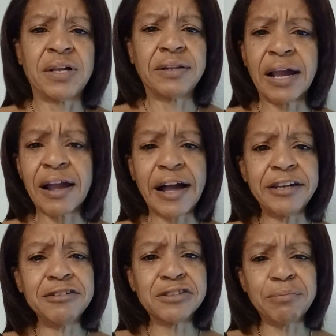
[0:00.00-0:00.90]
Like, I
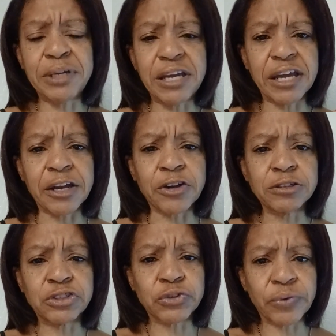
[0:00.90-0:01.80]
used to be
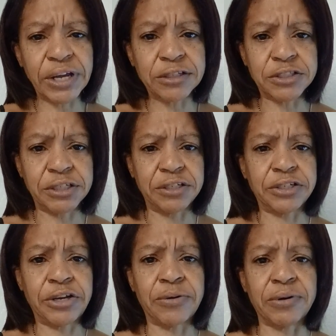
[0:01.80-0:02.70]
entrenched in
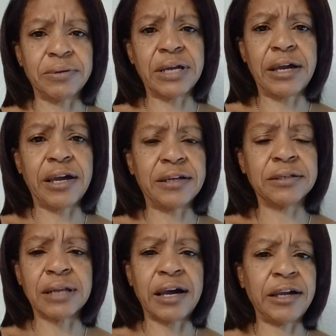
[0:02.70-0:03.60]
tarot land.
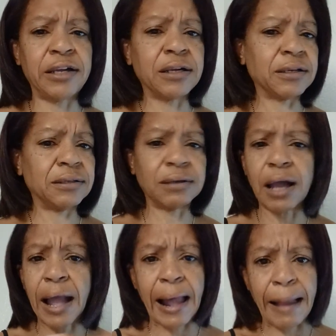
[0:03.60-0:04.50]
Like,
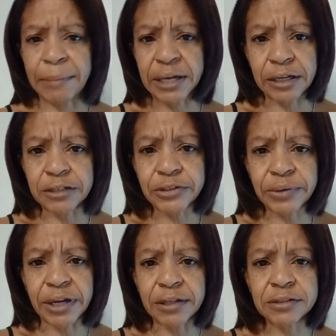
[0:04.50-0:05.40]
I mean,
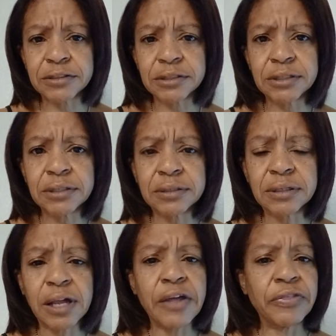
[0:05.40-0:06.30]
entrenched.
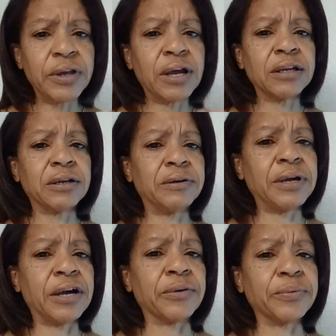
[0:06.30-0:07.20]
Then I learned
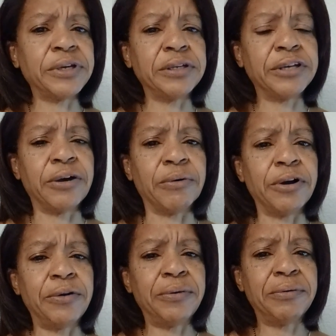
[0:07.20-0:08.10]
how to read
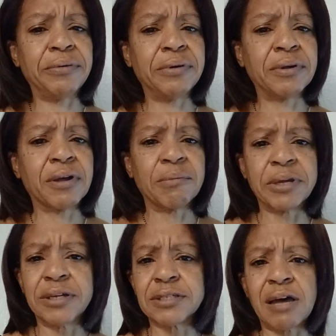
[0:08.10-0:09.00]
tarot
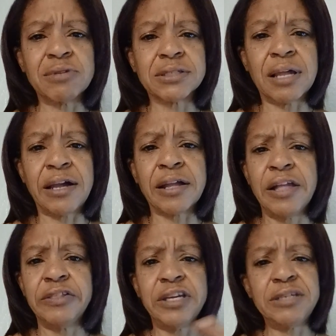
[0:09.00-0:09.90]
because I was like,
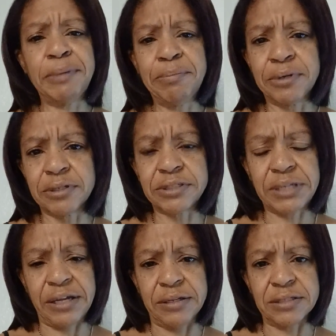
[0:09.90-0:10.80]
these people are
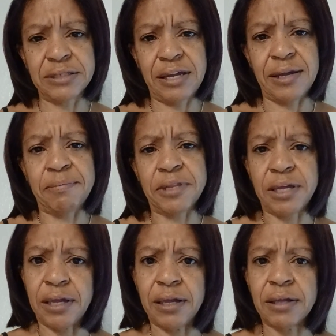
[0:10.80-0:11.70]
saying the same
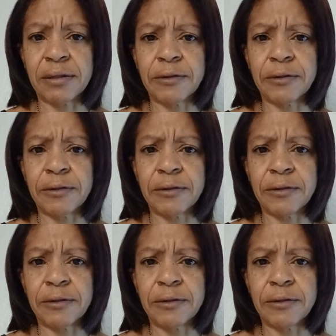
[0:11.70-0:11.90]
thing.